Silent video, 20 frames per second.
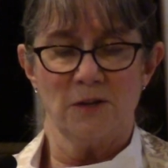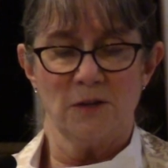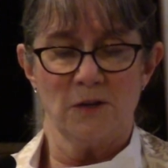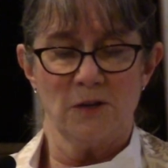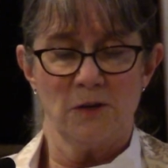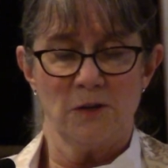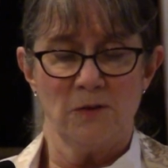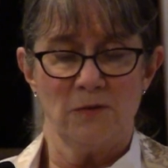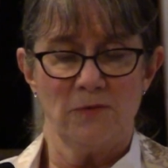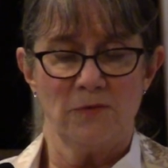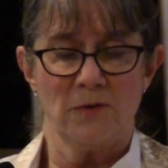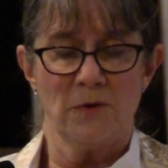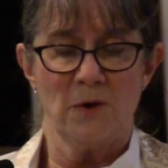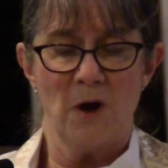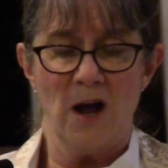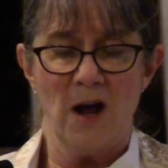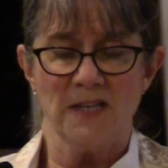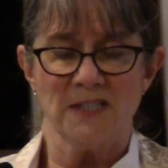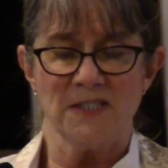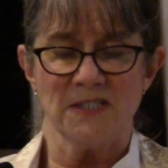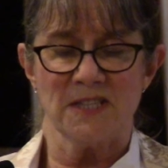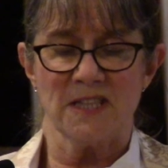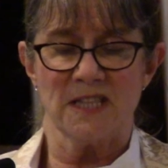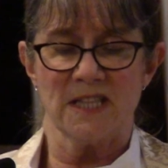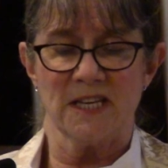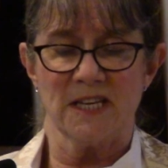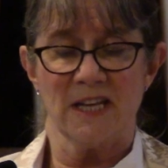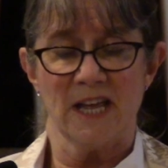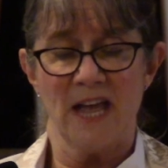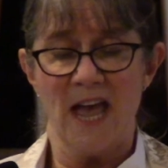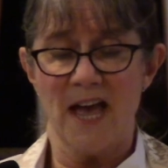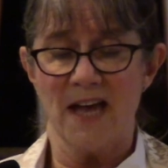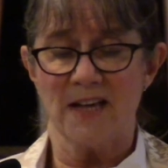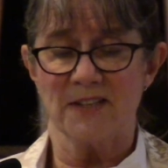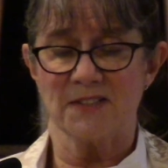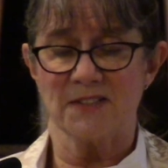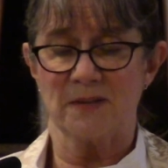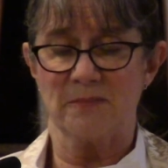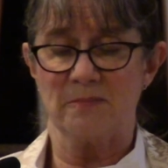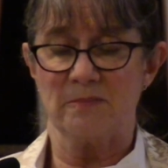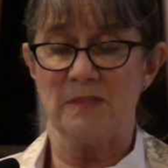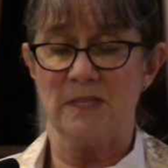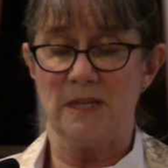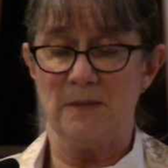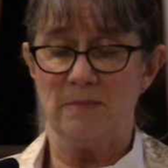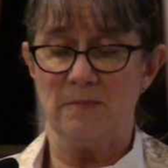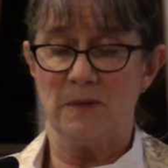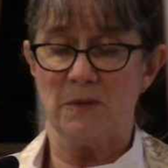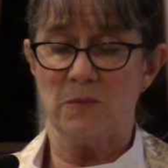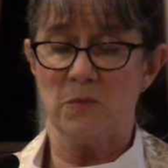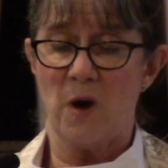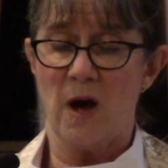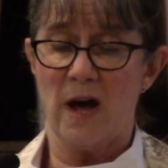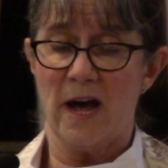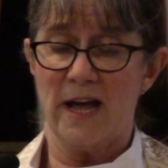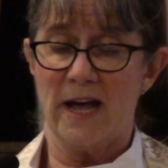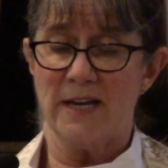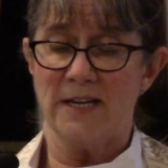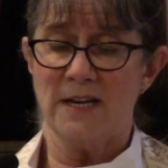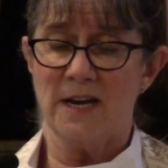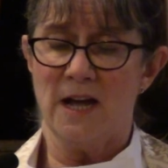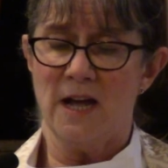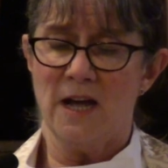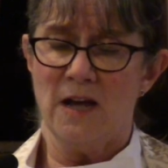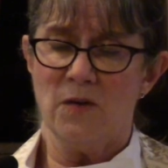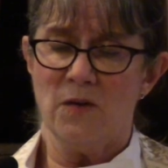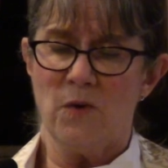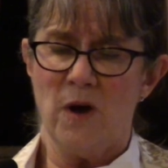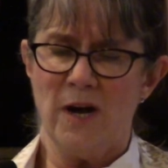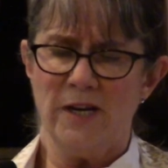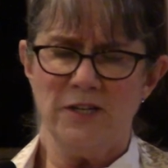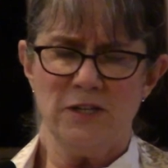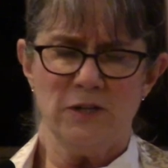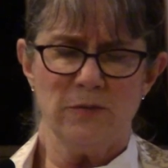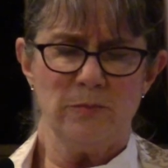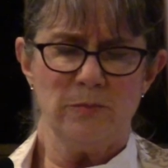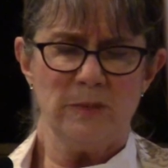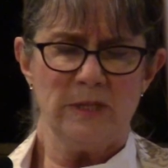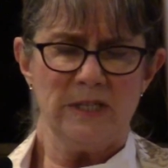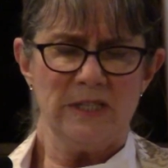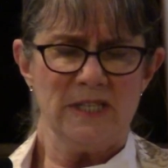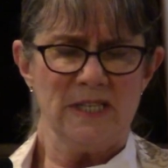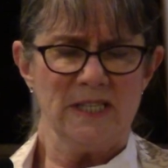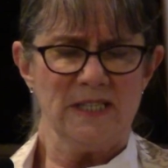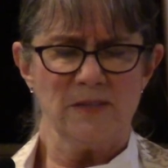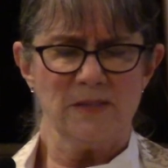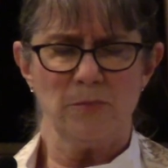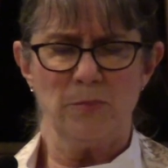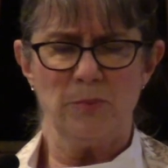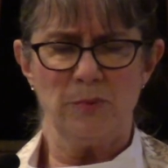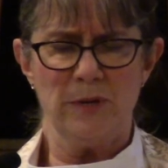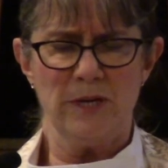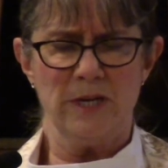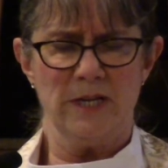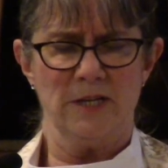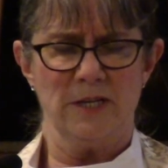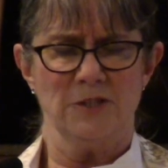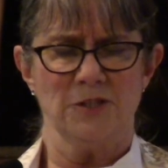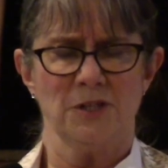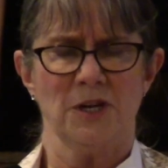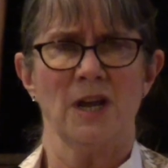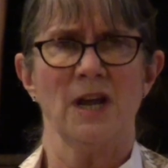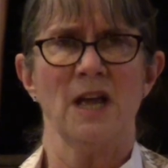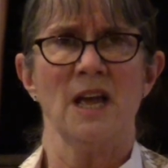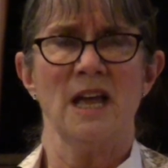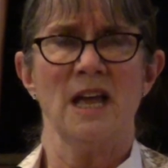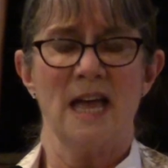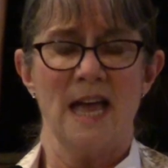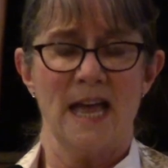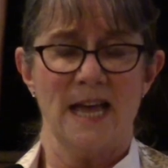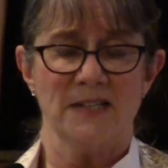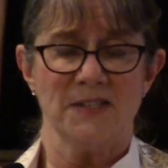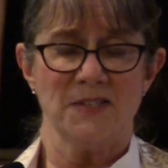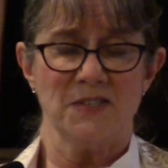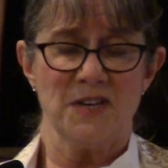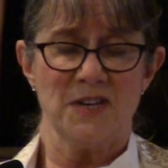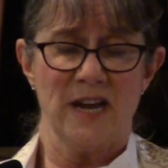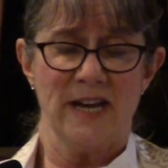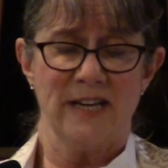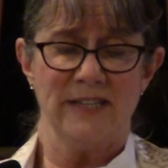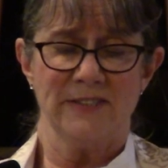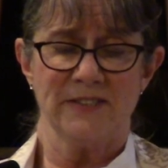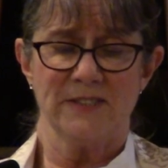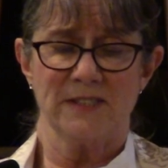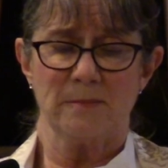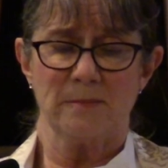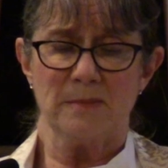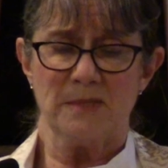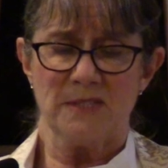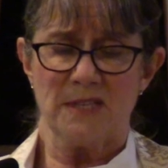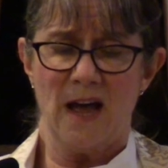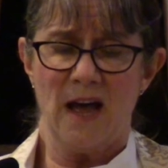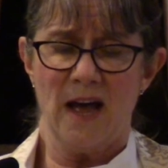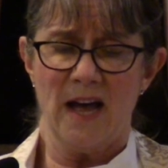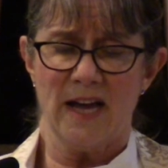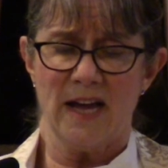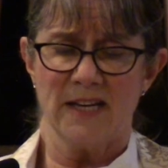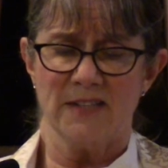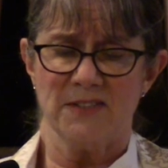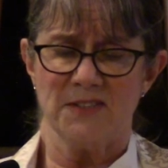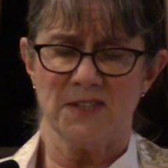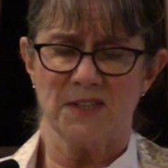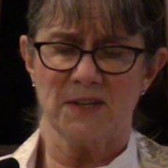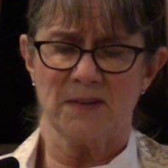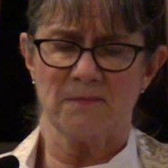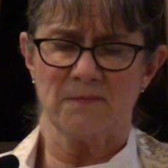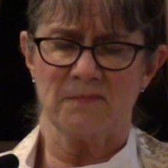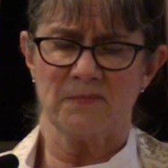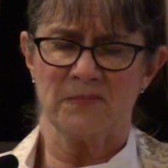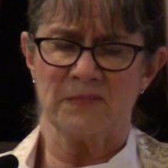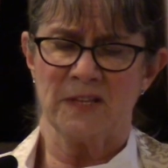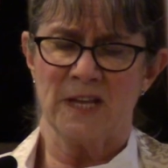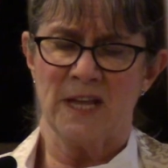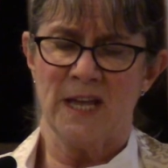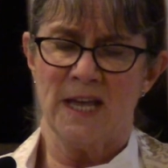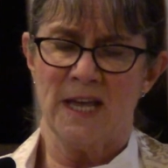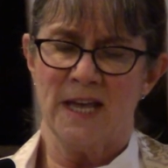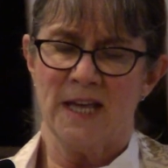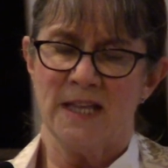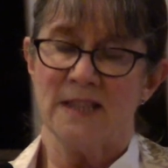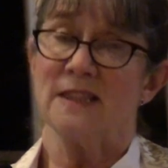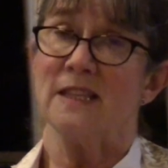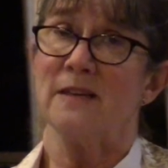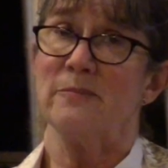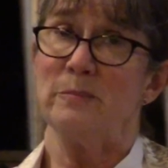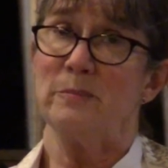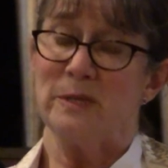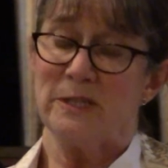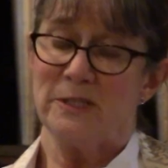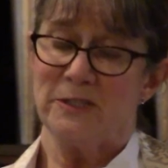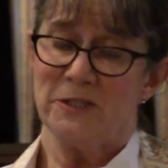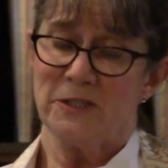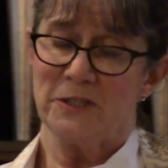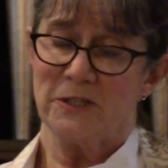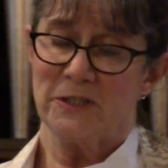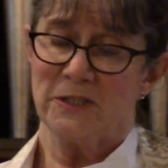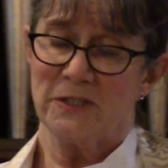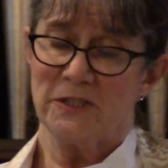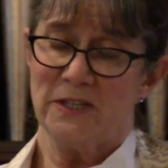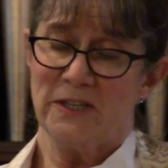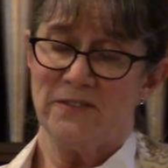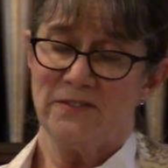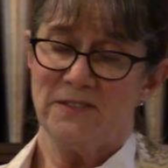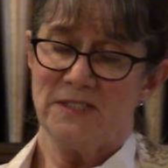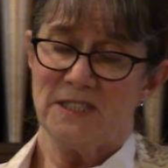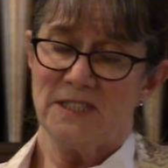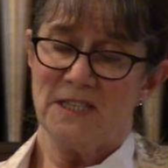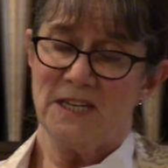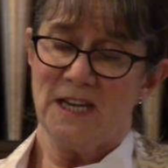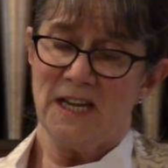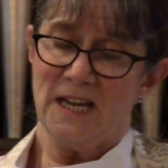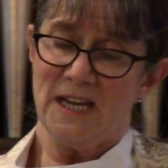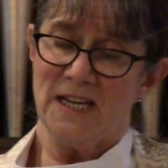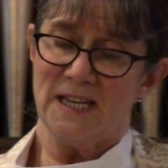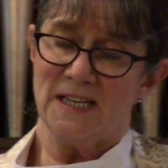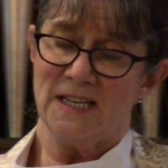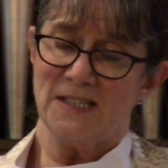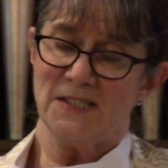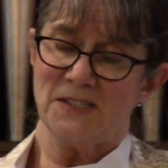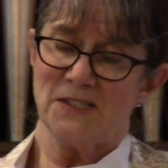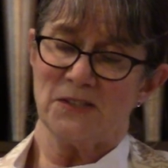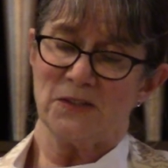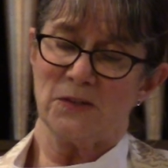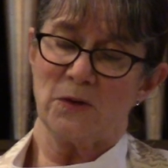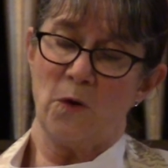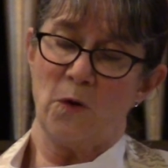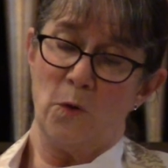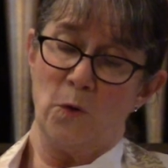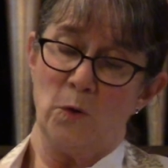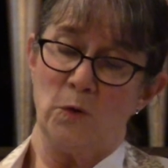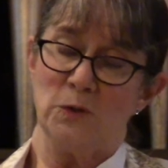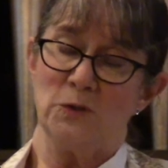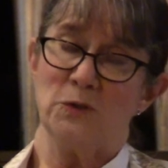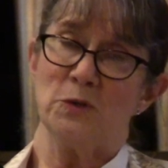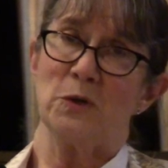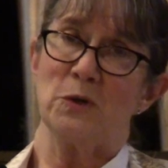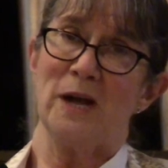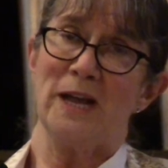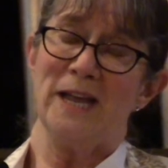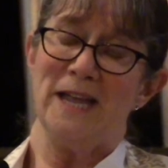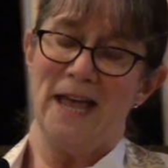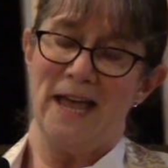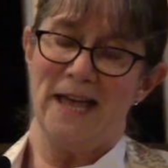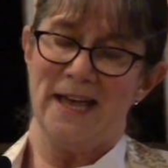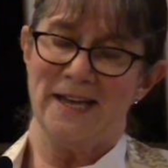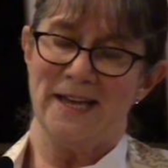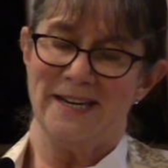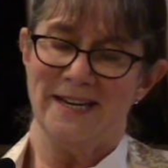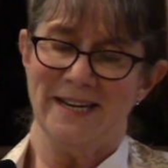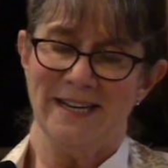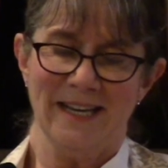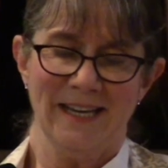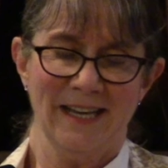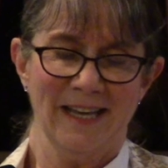You've crossed the chasm deep and wide. Why do you build this bridge as night subsides?" The builder lifted his old gray head.